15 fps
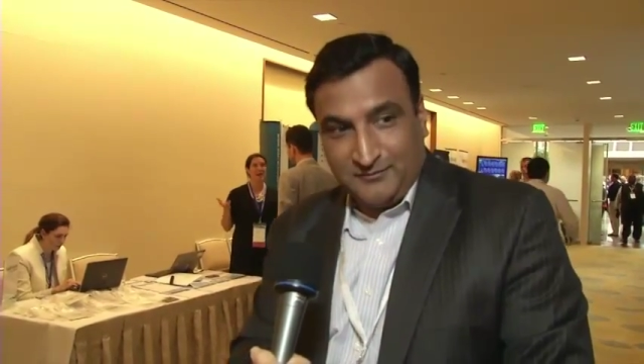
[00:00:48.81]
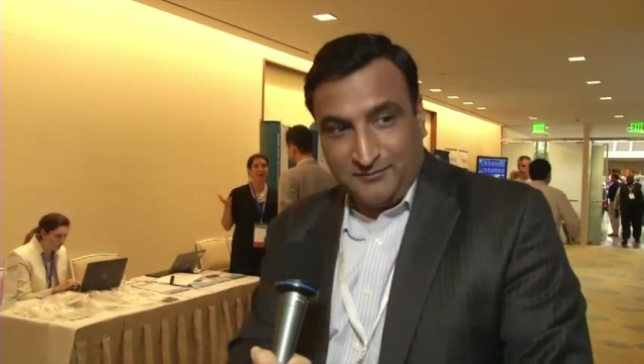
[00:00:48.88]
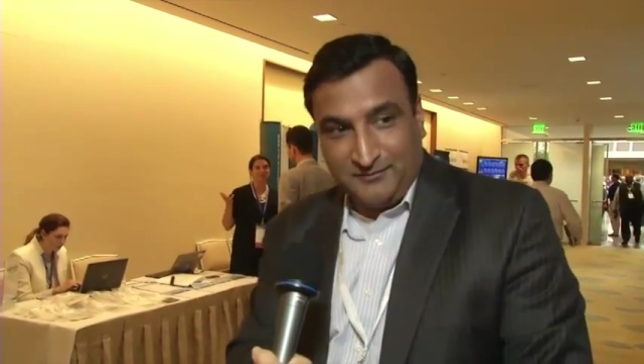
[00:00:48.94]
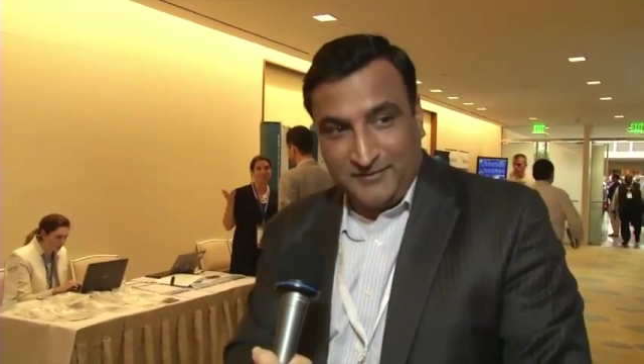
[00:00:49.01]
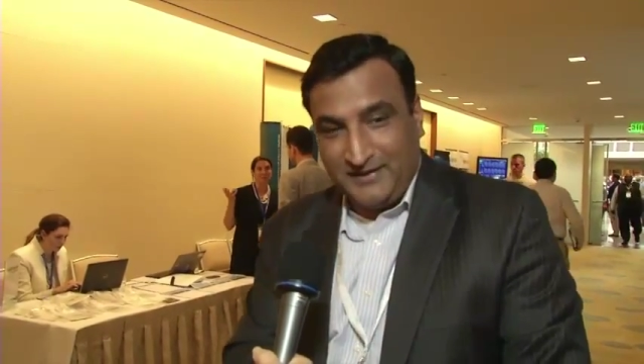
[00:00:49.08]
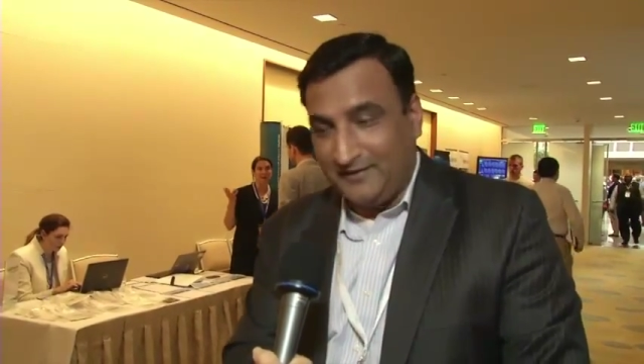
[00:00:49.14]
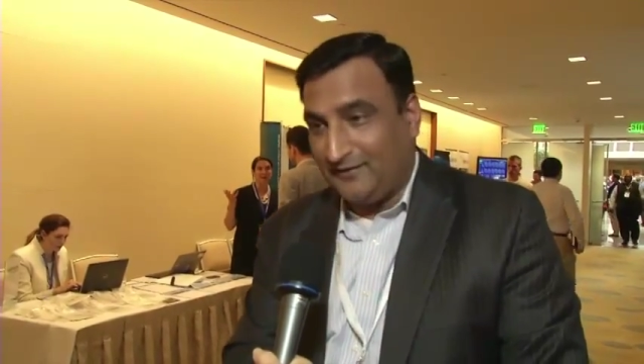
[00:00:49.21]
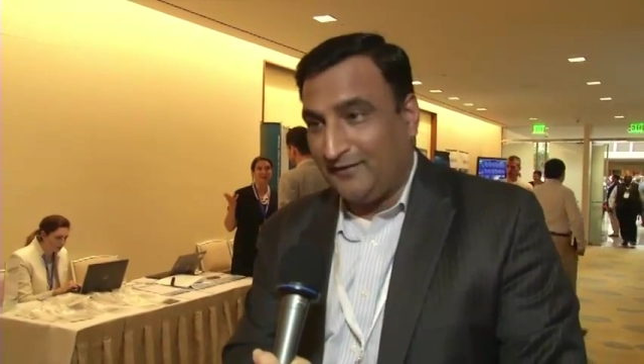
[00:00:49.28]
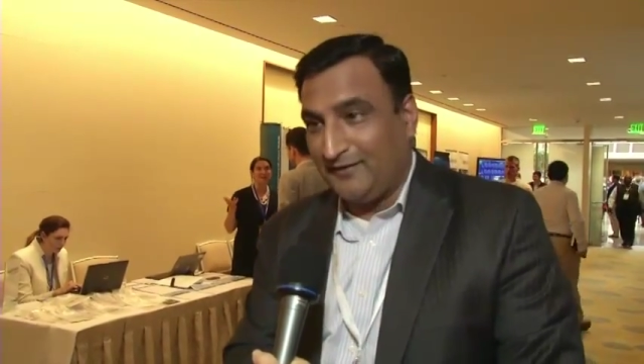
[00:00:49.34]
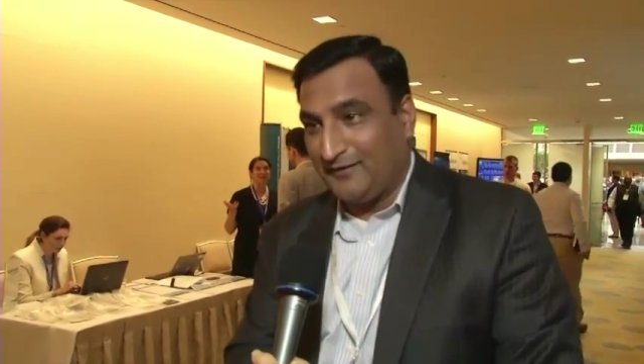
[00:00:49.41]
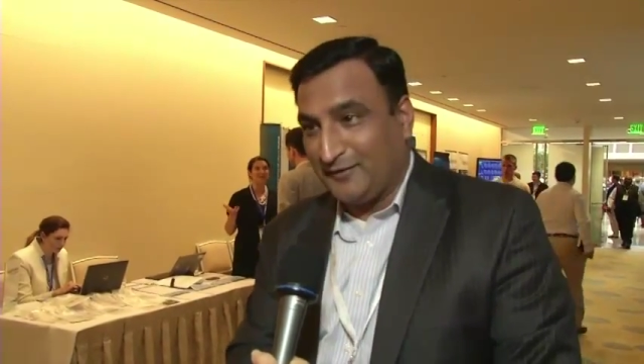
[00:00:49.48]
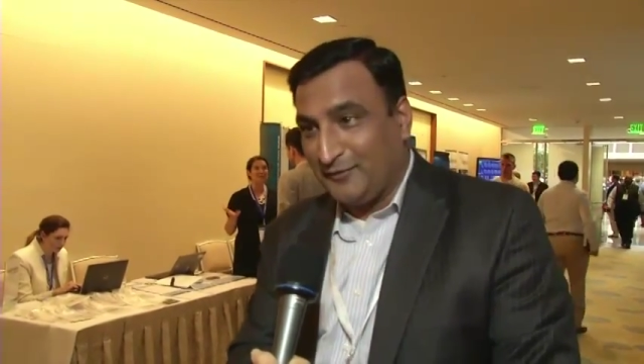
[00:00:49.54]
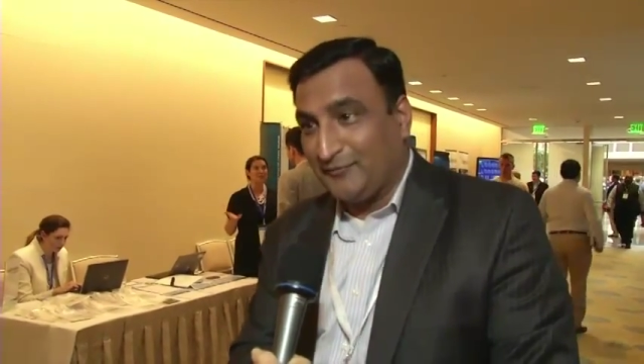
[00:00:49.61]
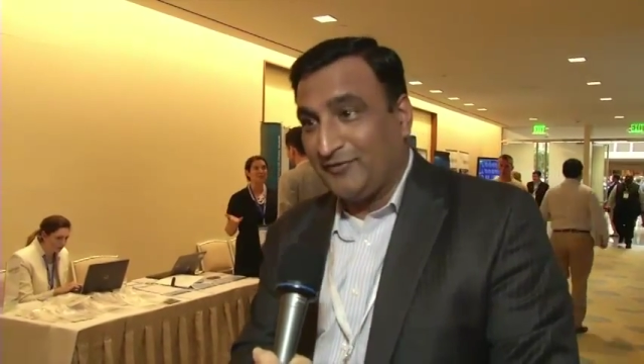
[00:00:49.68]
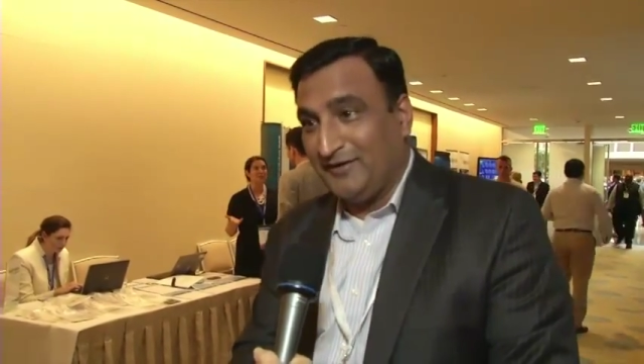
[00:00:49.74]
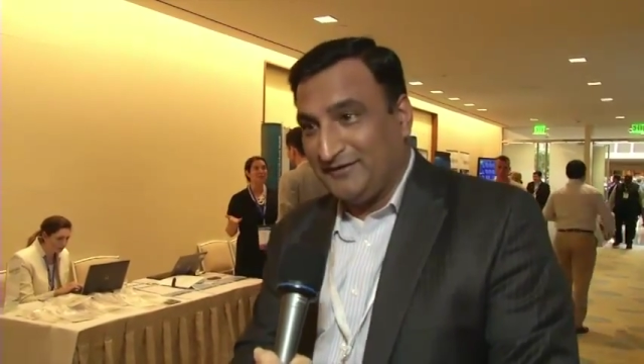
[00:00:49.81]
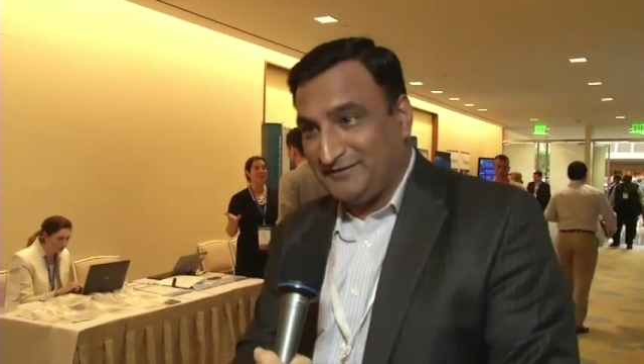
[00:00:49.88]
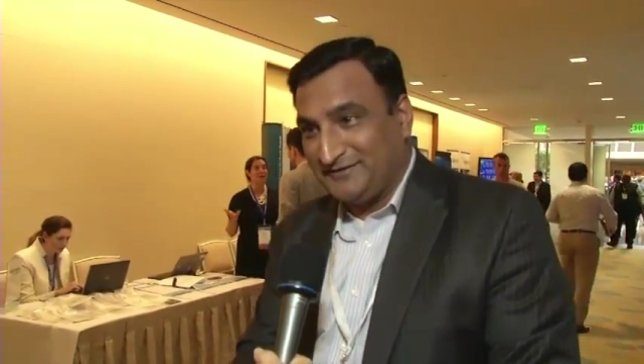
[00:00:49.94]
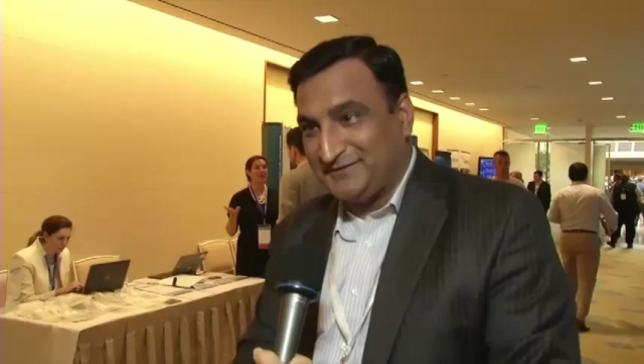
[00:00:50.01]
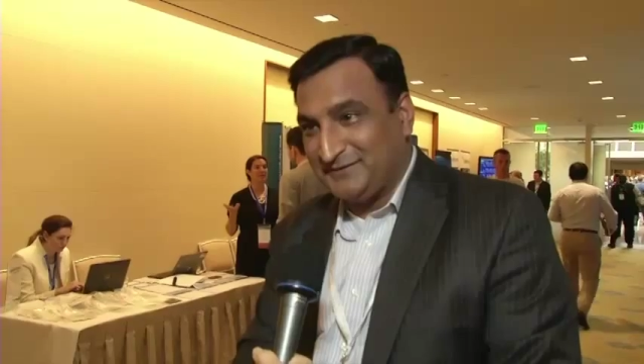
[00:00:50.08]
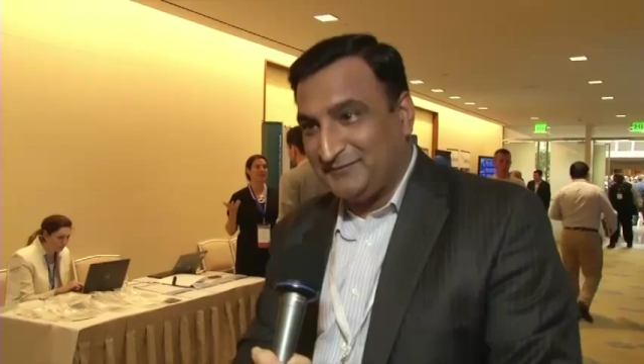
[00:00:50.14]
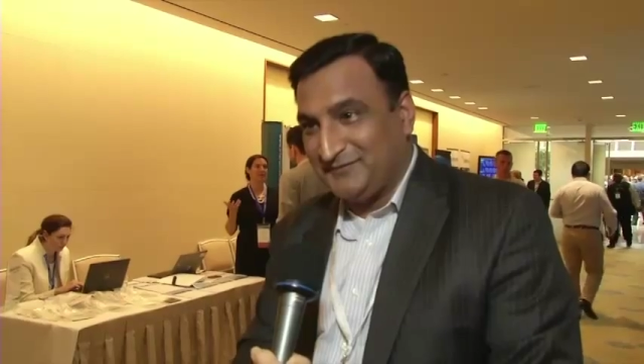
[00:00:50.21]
made a lot of good relationship